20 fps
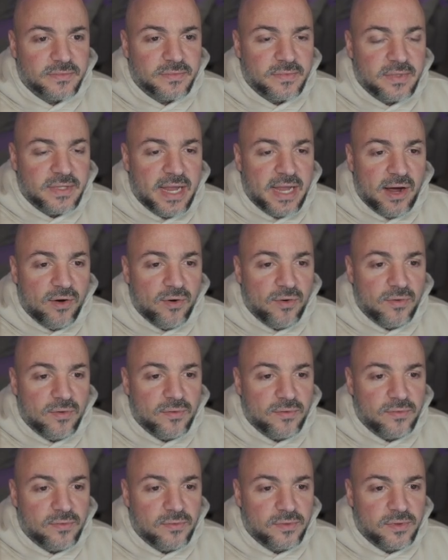Now,
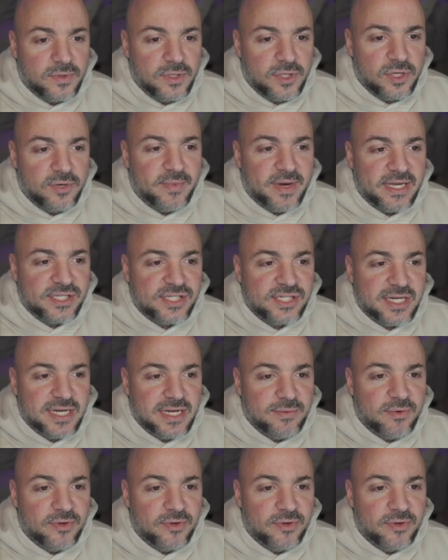you might say, well,